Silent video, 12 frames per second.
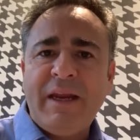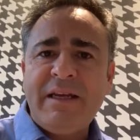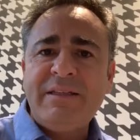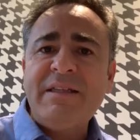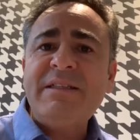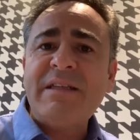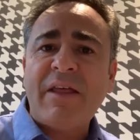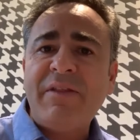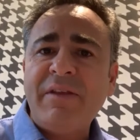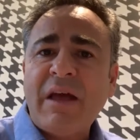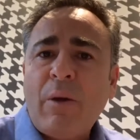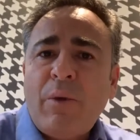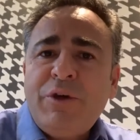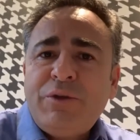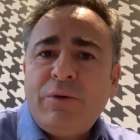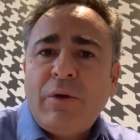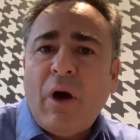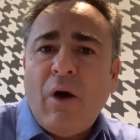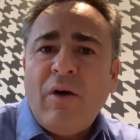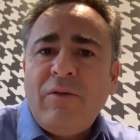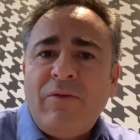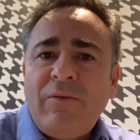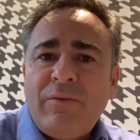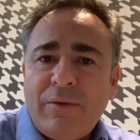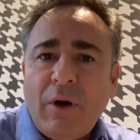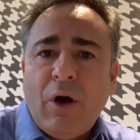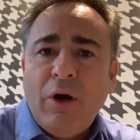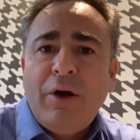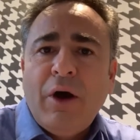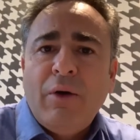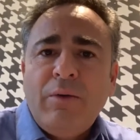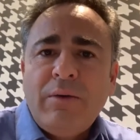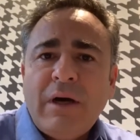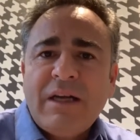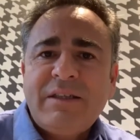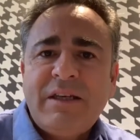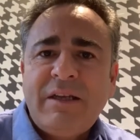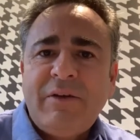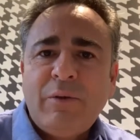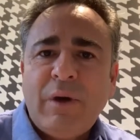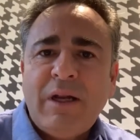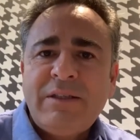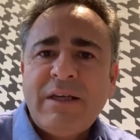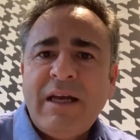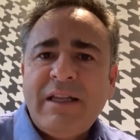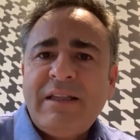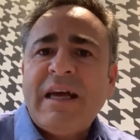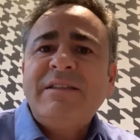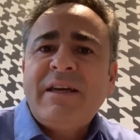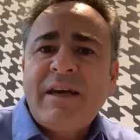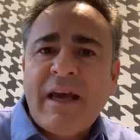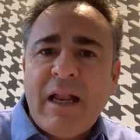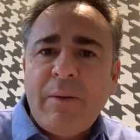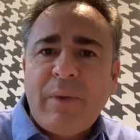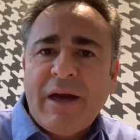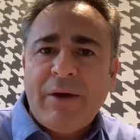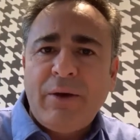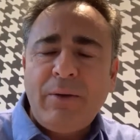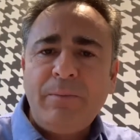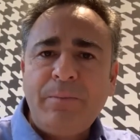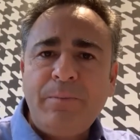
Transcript: Is this something that we should all know as individuals? Does it help at all?